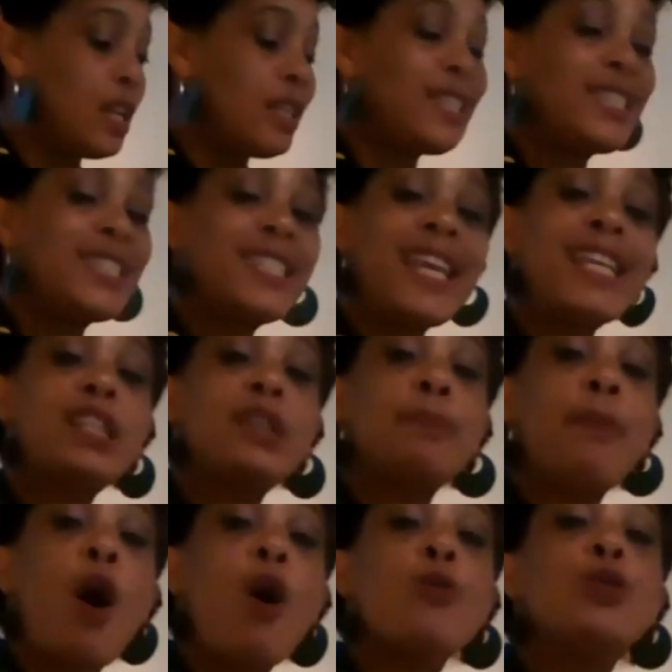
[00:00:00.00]

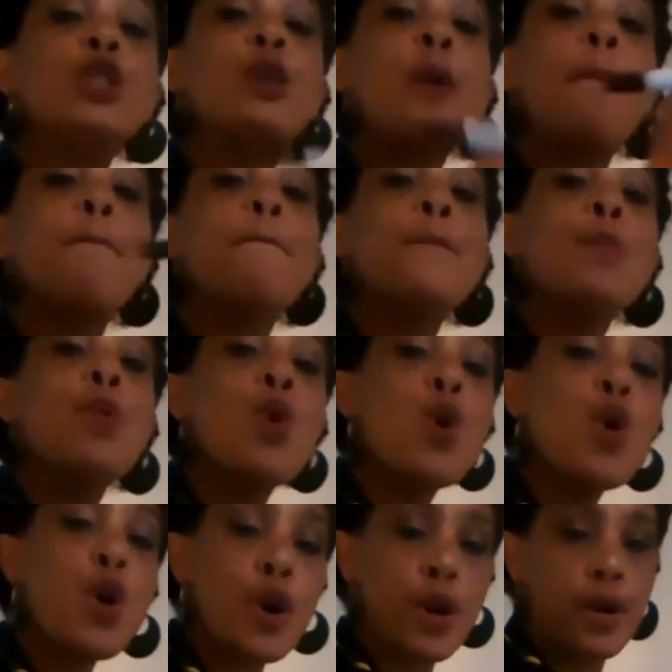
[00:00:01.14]
£6
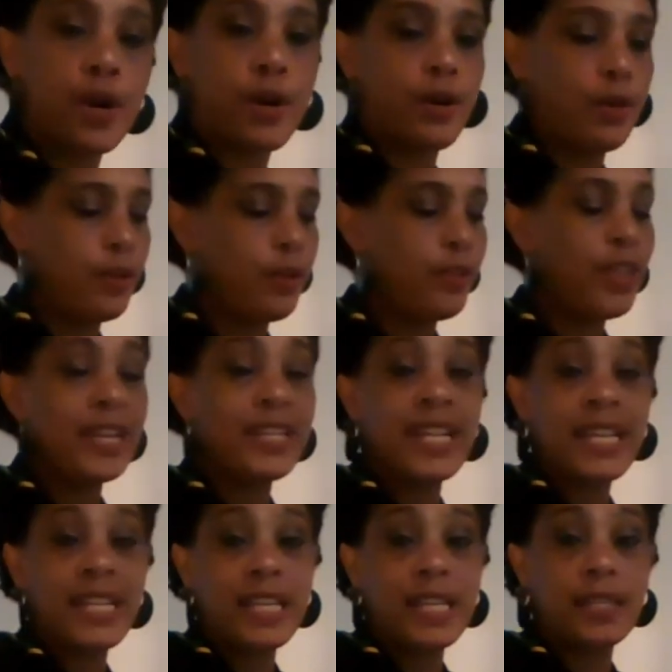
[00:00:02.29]
more than
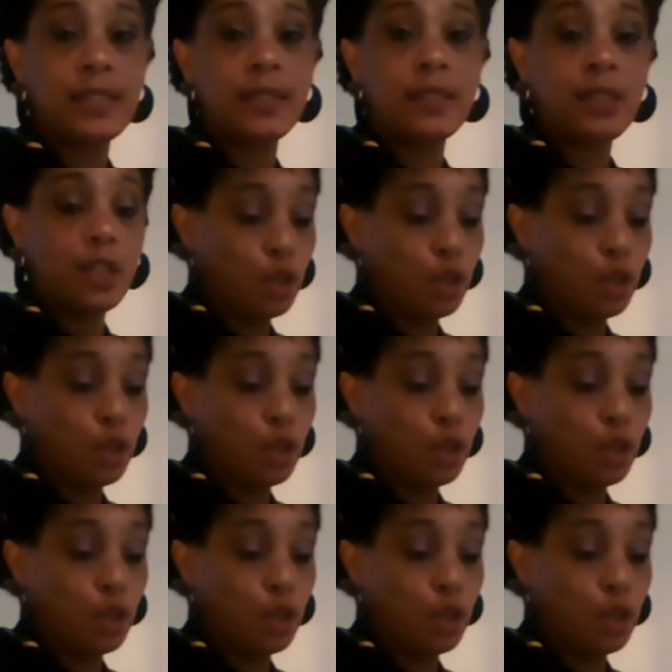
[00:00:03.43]
Denise.